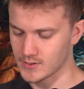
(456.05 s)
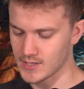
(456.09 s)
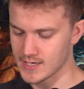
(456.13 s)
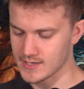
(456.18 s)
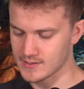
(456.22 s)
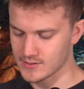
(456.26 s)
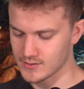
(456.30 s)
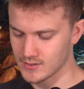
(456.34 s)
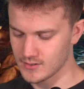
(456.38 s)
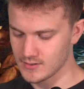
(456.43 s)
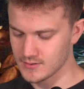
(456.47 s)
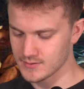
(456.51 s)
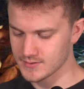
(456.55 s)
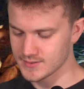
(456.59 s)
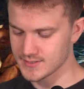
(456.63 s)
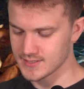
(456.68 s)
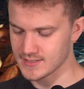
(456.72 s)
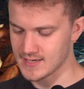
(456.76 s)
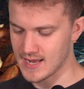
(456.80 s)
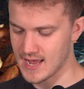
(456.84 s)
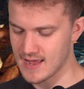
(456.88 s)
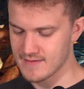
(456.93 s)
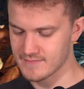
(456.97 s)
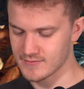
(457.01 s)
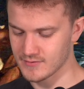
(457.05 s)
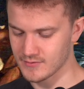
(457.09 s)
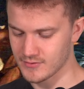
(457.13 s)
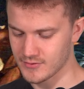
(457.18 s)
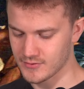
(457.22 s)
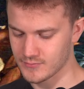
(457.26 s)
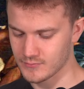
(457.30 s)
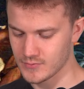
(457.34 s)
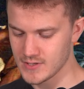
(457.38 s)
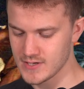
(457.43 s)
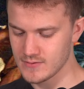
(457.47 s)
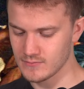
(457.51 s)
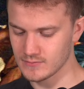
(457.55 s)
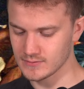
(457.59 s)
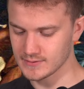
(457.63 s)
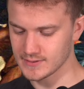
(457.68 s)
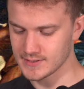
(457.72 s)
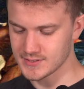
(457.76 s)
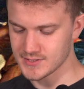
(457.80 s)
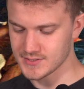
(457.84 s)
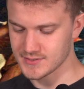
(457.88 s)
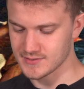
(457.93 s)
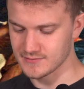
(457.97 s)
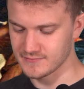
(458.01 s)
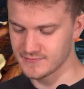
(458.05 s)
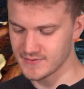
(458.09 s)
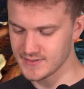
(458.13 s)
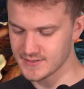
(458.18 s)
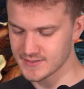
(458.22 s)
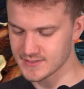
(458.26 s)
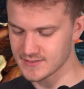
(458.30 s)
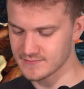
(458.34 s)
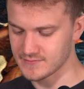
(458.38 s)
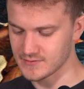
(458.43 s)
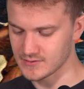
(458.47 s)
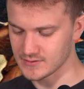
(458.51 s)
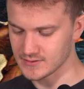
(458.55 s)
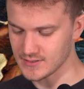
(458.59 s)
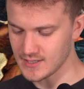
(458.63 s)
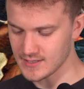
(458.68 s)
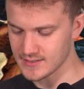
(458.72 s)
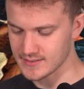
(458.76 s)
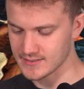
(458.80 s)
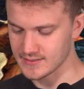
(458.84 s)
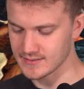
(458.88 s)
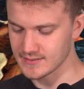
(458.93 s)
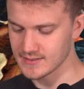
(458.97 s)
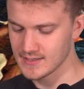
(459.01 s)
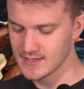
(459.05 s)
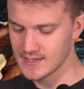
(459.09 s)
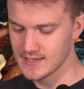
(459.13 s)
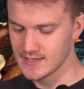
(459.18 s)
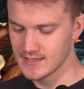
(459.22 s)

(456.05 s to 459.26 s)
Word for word: a curse and having three religious events if you're lucky